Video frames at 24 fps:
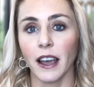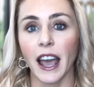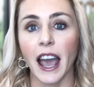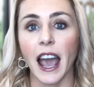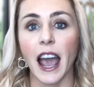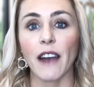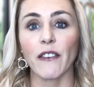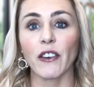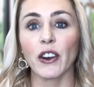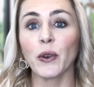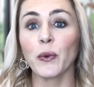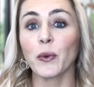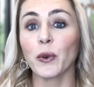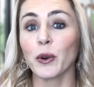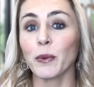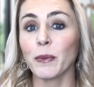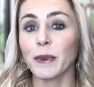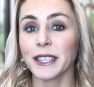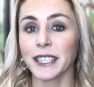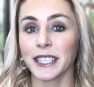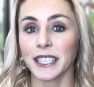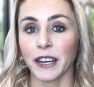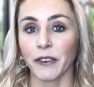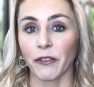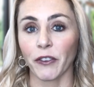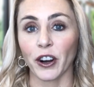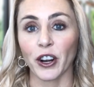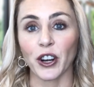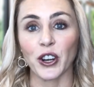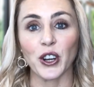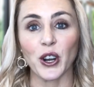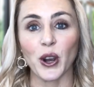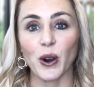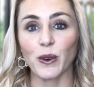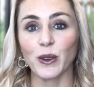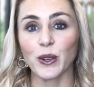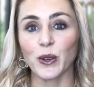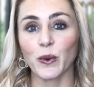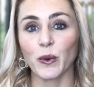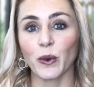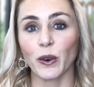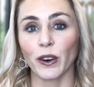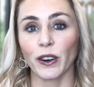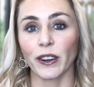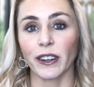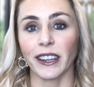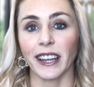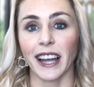Every room is different, no two
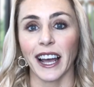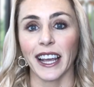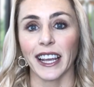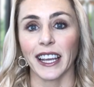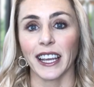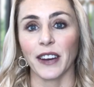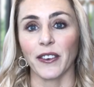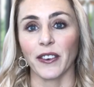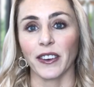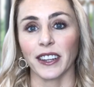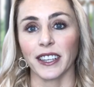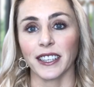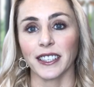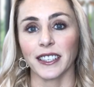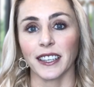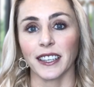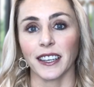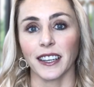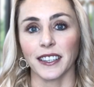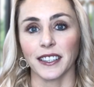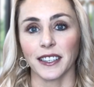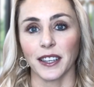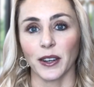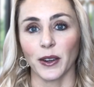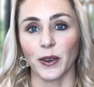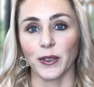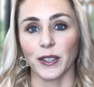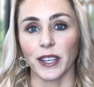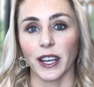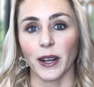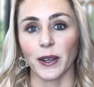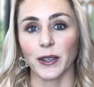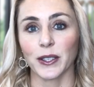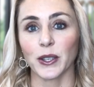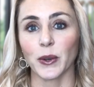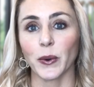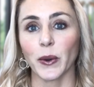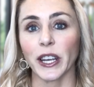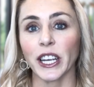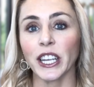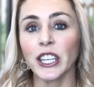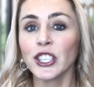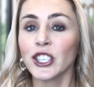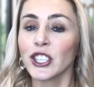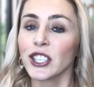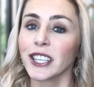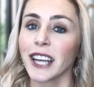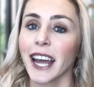are alike here at the Citizen Hotel, so
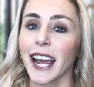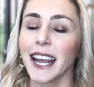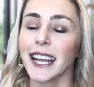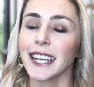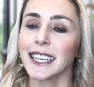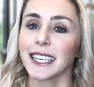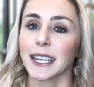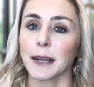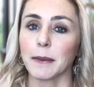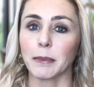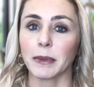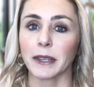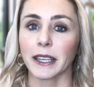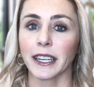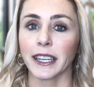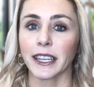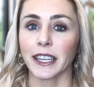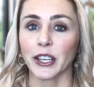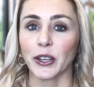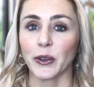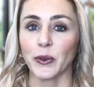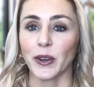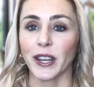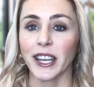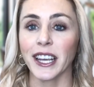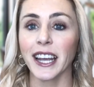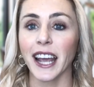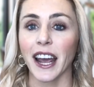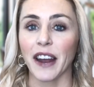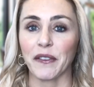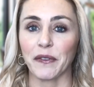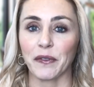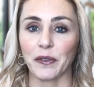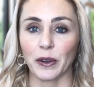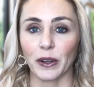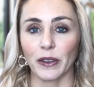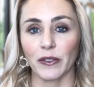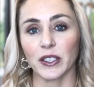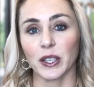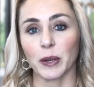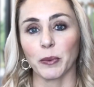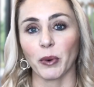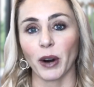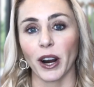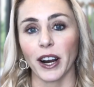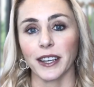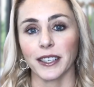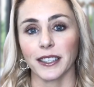each stay is completely unique and full of
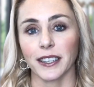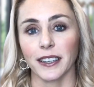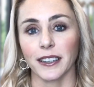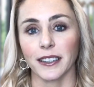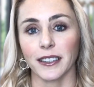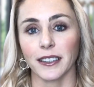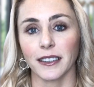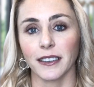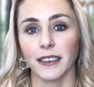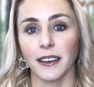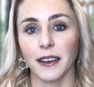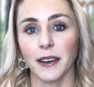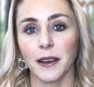surprises.